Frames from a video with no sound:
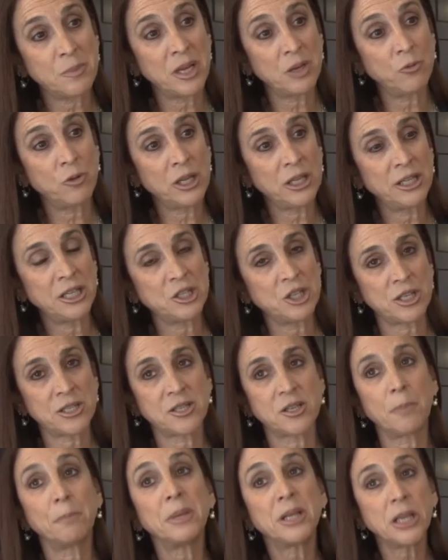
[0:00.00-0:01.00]
been really
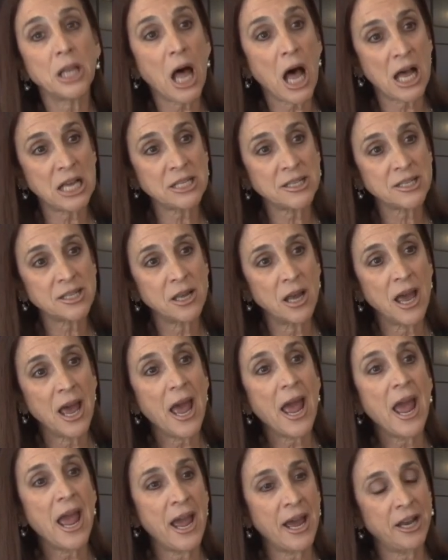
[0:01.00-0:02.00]
just a plus,
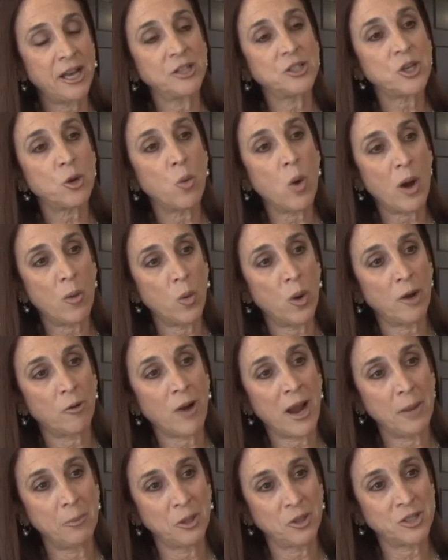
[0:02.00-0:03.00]
adding to what
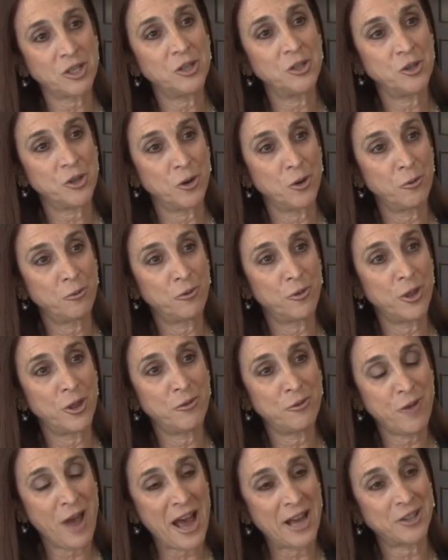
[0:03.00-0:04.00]
we're able to do for
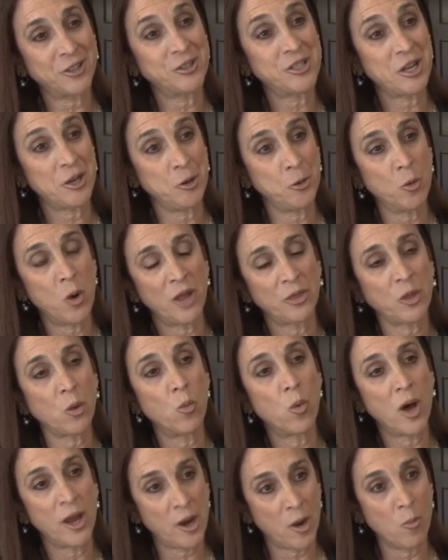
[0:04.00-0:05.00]
the faculty who want the
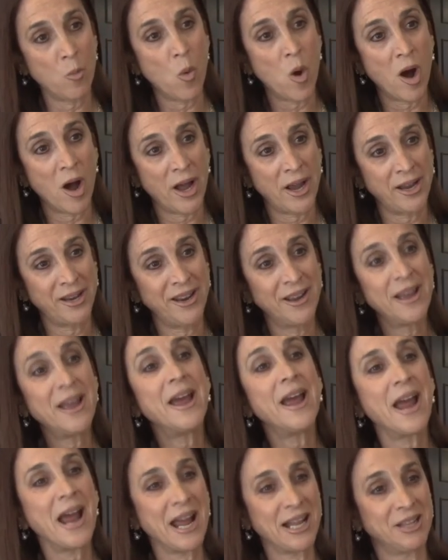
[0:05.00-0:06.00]
one-on-one
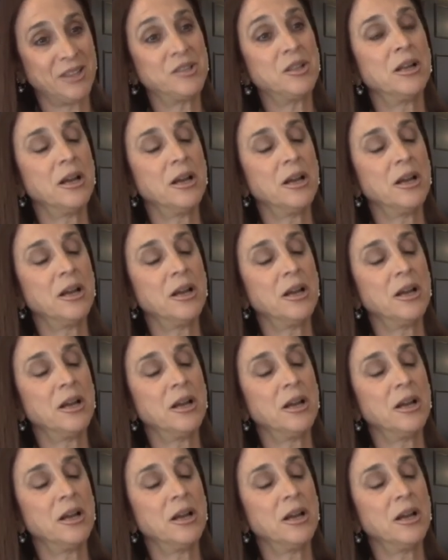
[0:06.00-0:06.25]
and,